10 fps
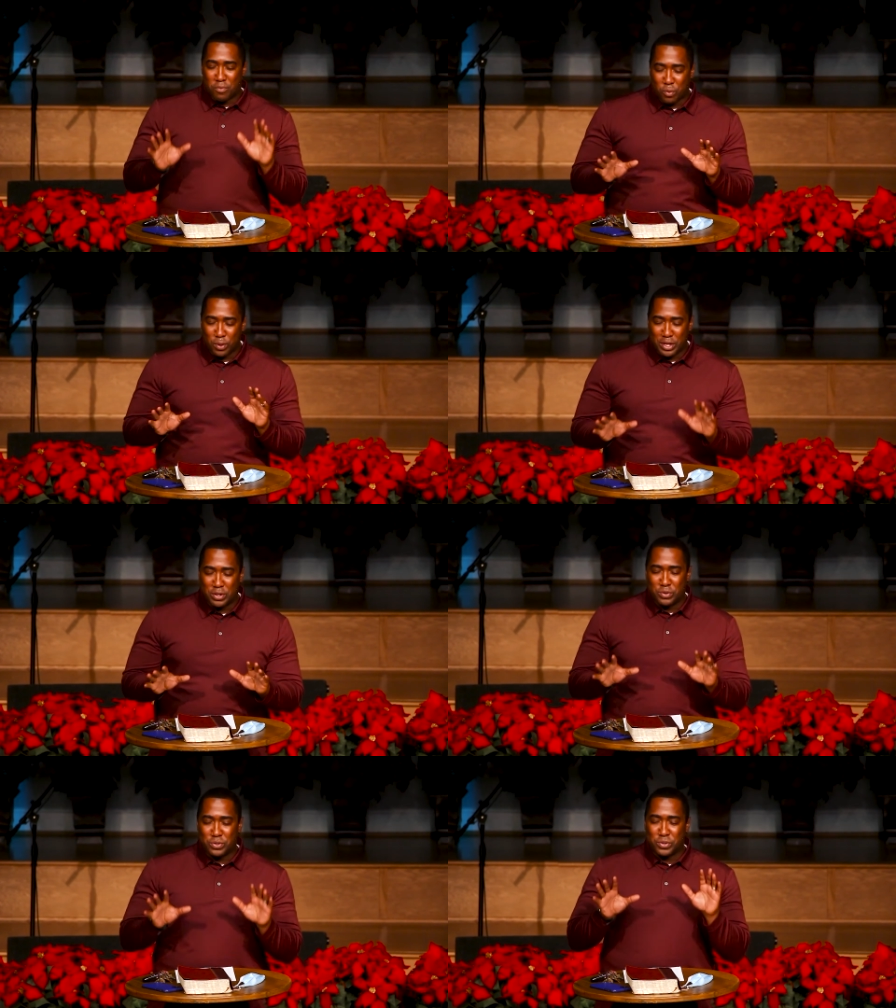for what
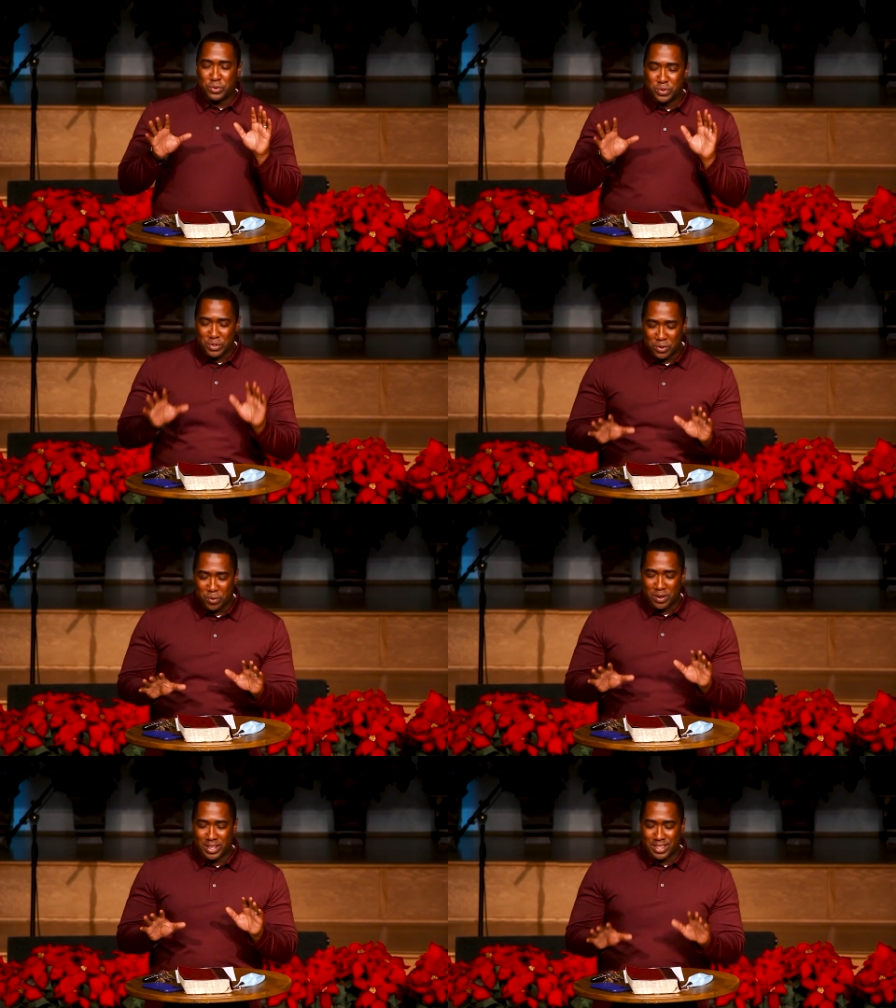you'll do
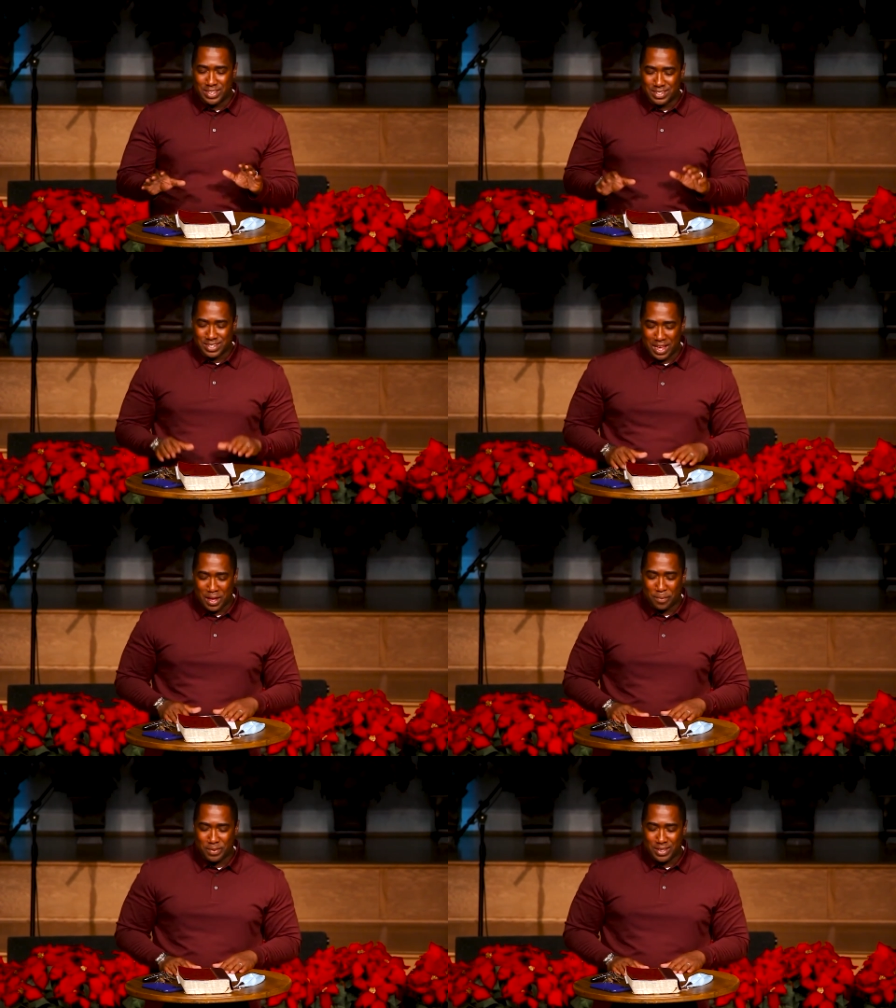during this
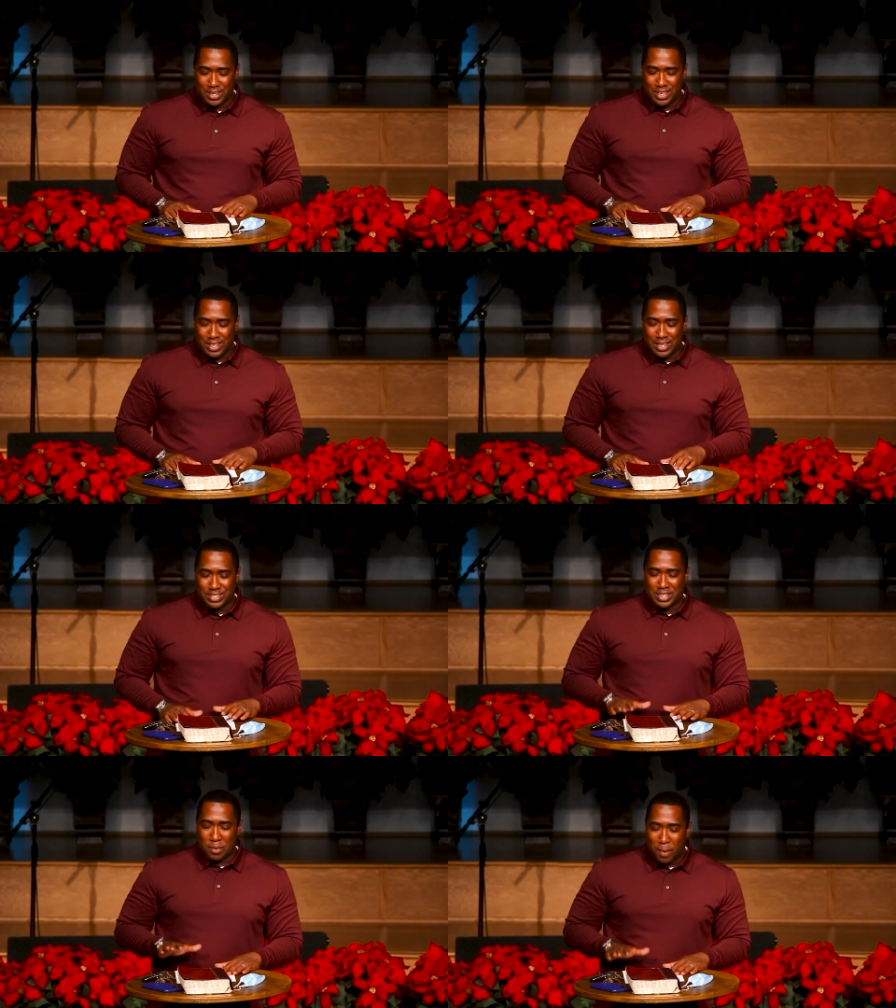time.
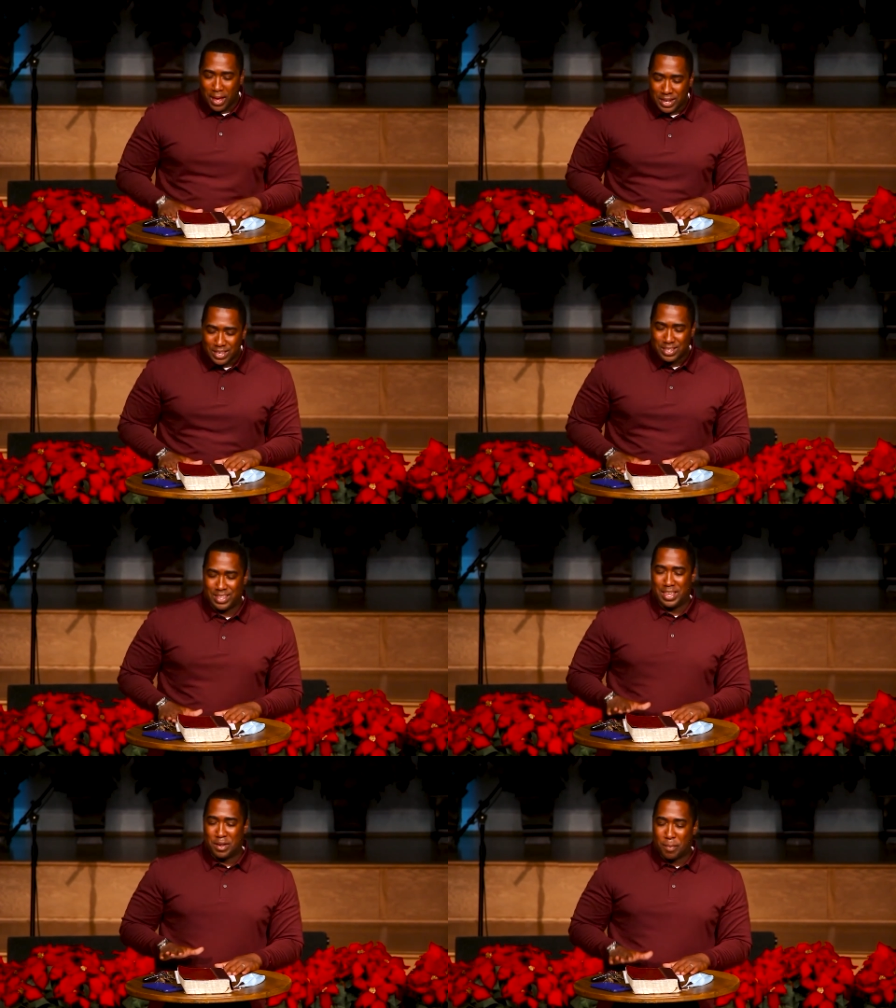It's in the mighty
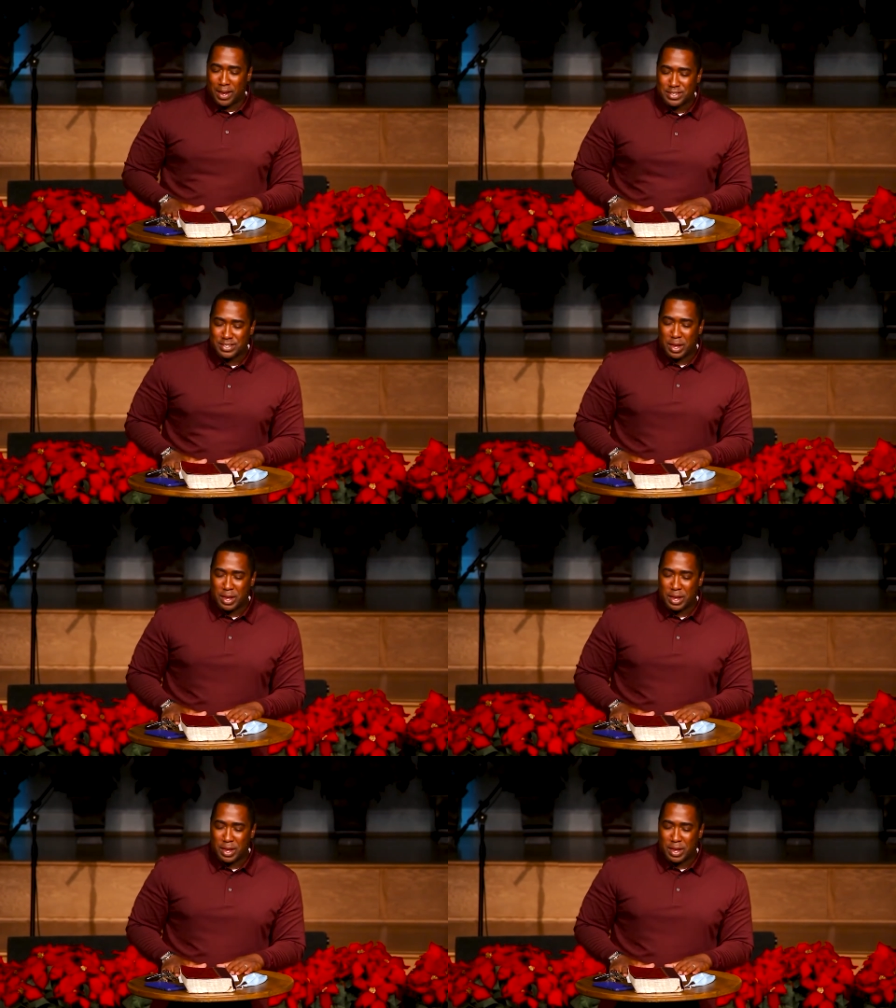and the matchless